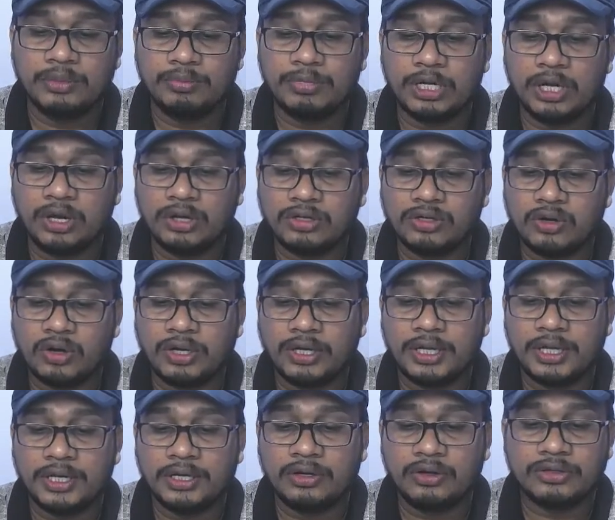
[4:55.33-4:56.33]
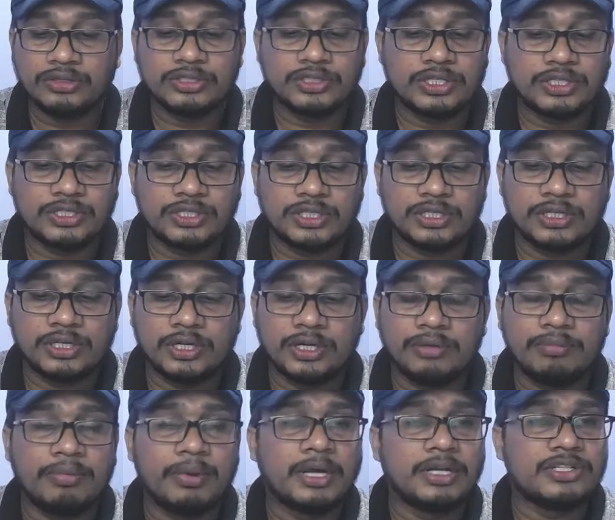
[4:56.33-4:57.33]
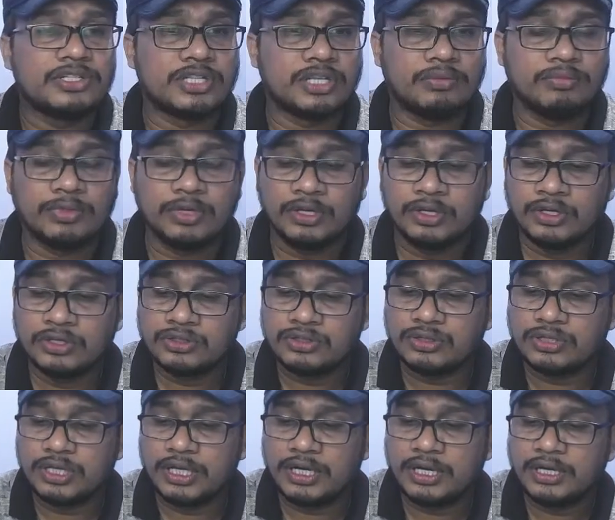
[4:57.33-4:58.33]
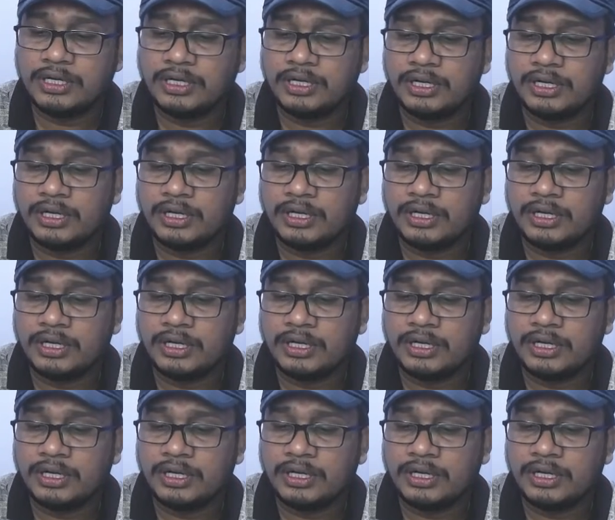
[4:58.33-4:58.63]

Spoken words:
belong, contain, consist, depend, seem. So there are